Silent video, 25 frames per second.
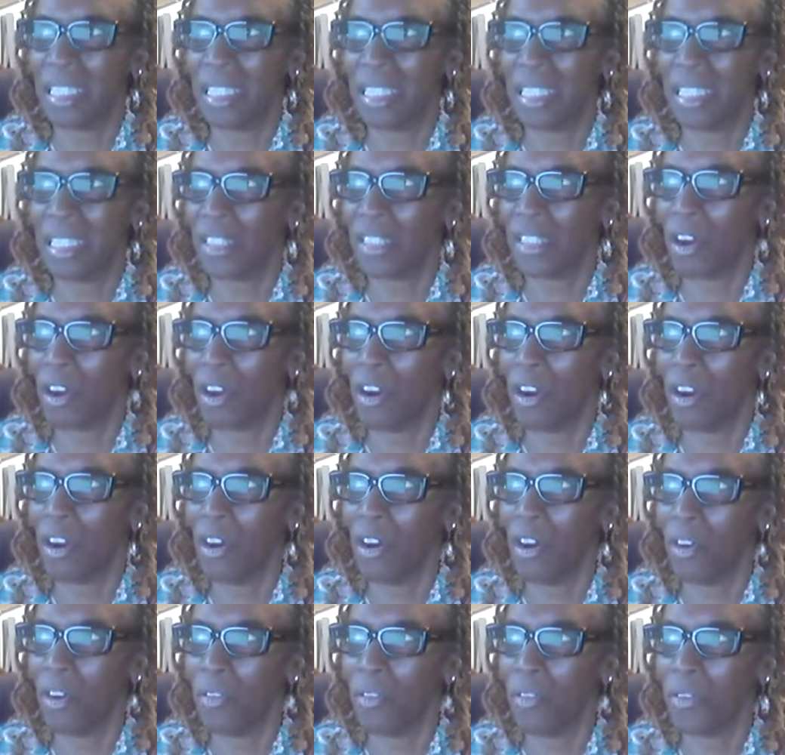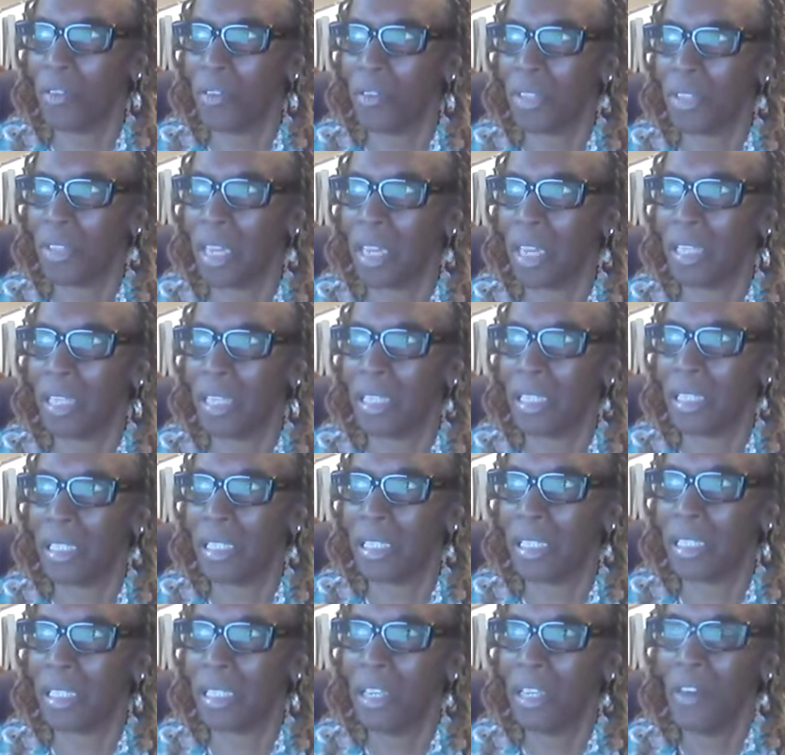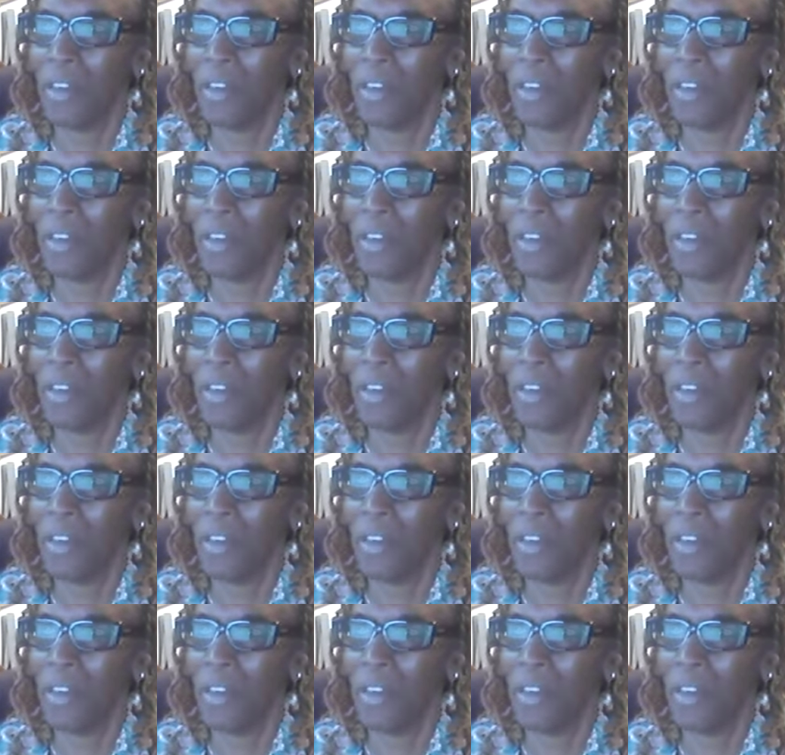things are over that is